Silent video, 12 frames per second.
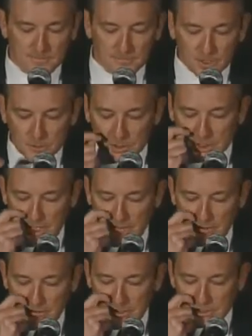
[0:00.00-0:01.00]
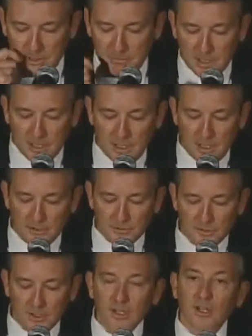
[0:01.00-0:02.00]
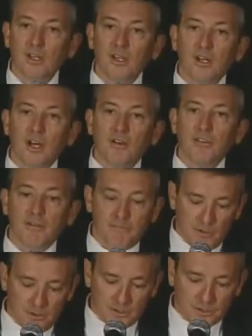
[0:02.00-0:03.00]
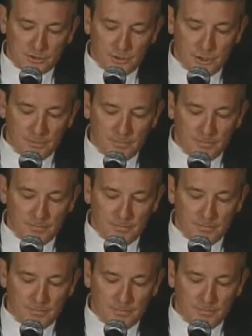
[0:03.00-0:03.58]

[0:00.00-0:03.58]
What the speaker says: This was kind of interesting because of that focus group,